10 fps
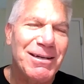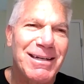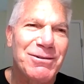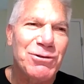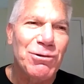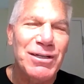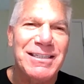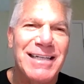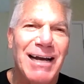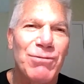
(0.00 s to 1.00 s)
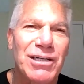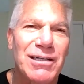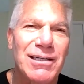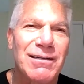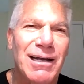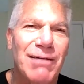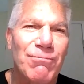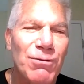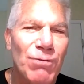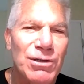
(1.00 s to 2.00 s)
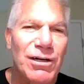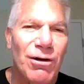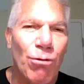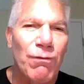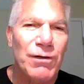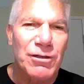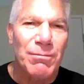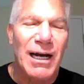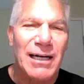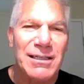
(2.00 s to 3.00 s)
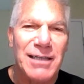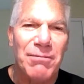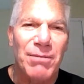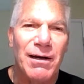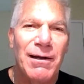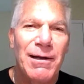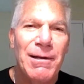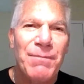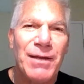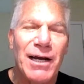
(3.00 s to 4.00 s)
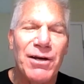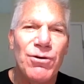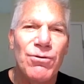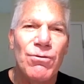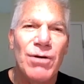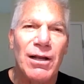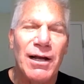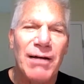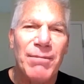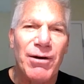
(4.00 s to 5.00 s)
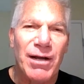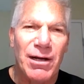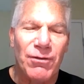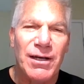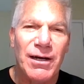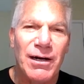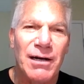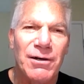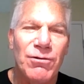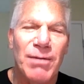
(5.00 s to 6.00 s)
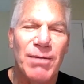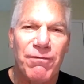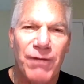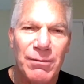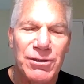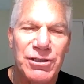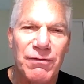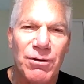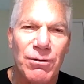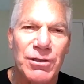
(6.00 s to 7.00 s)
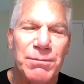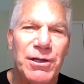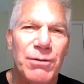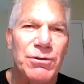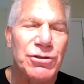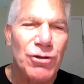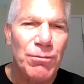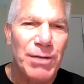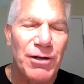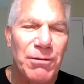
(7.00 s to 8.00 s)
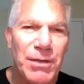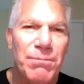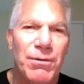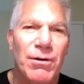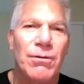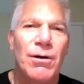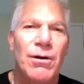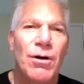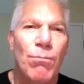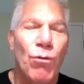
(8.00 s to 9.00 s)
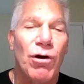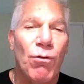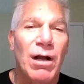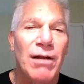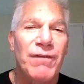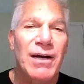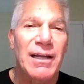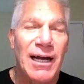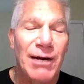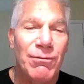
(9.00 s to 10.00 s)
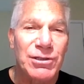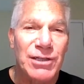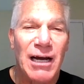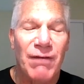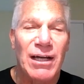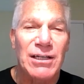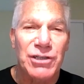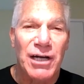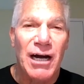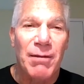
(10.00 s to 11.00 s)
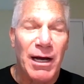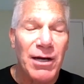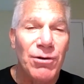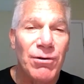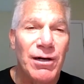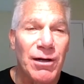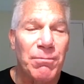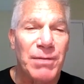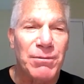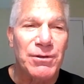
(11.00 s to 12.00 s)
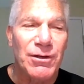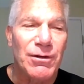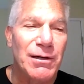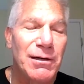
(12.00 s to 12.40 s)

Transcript: truth is, that really wasn't an overly dramatic statement. I knew a lot about healthcare. I knew about pharmacy, of course, but there were so many other people more qualified than I was to have that job. I knew it and other people knew it.